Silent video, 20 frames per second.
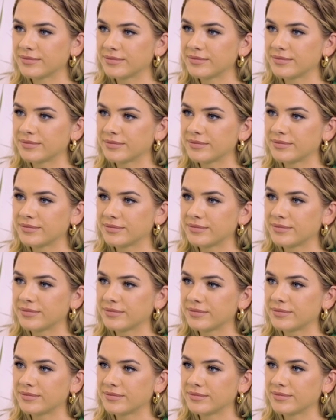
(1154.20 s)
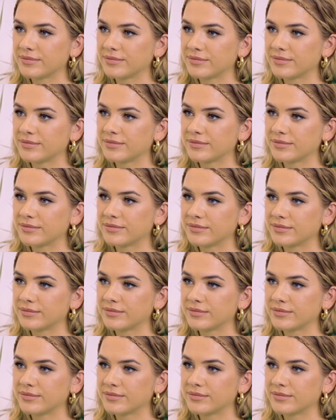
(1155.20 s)

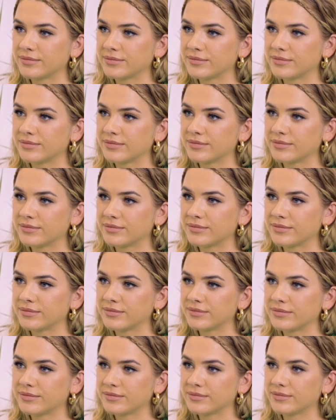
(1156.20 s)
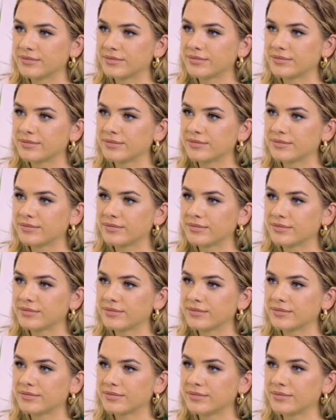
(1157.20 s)

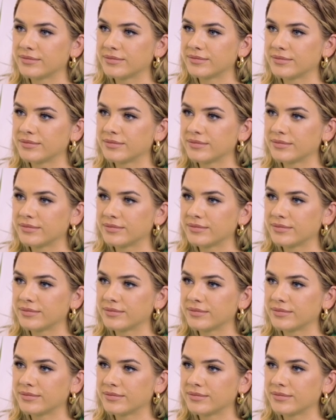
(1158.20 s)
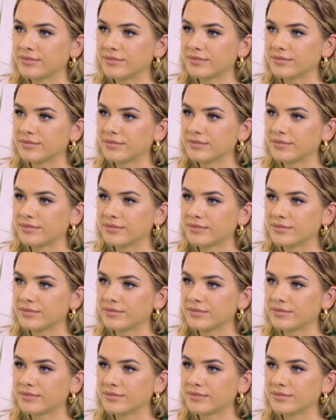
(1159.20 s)
This person isn't speaking.